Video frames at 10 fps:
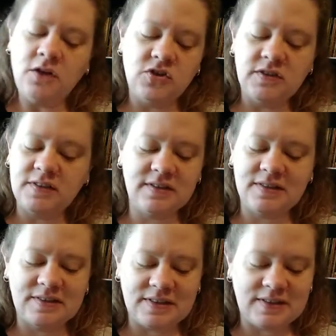Just as the
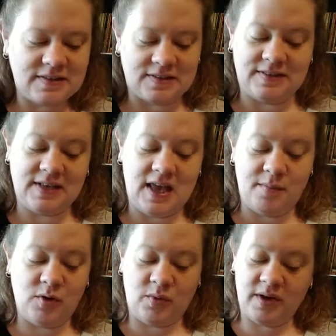seasons came
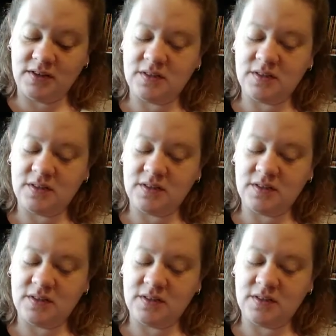and went,